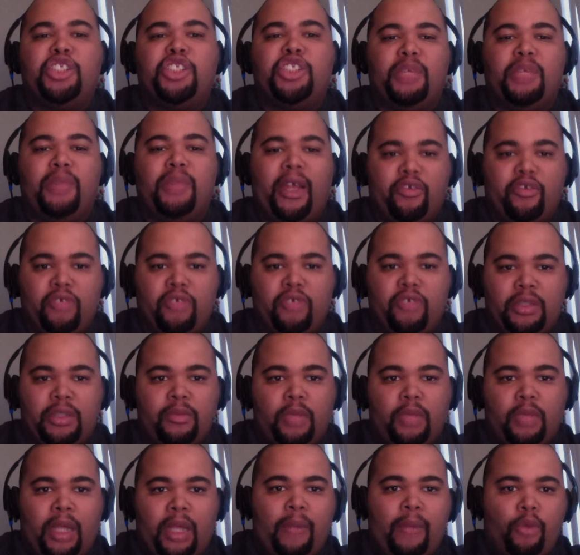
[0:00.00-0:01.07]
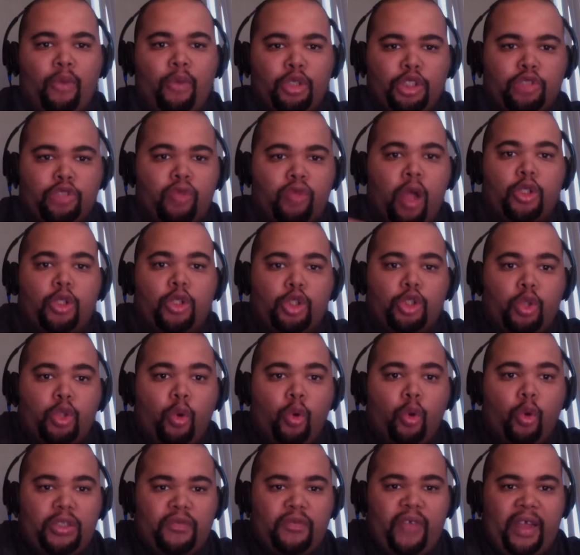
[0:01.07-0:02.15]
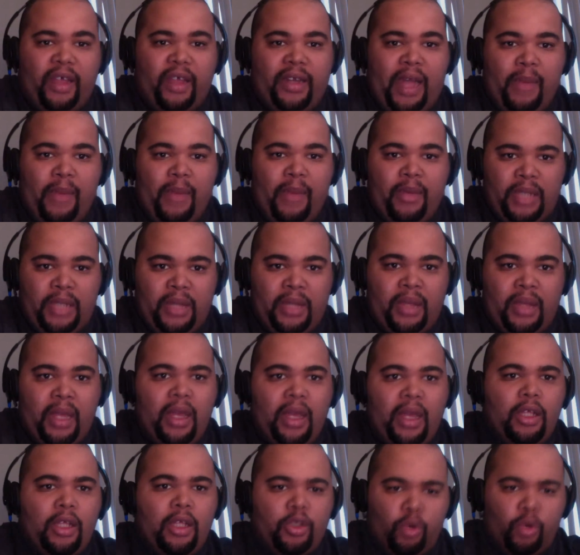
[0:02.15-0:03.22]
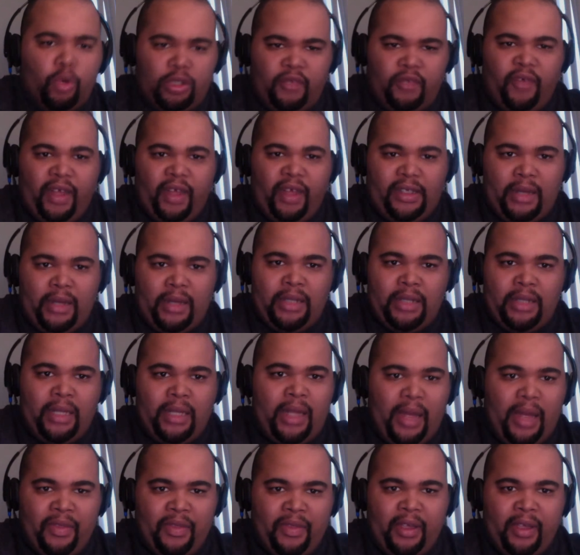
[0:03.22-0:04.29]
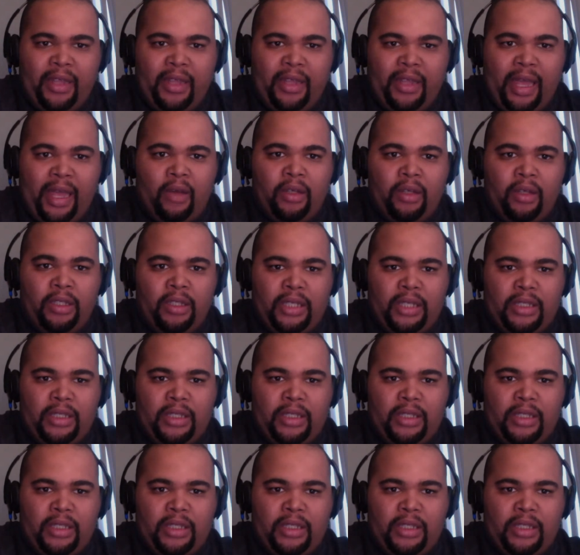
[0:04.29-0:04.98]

my interest a lot more stronger towards the fight now because I think now it's a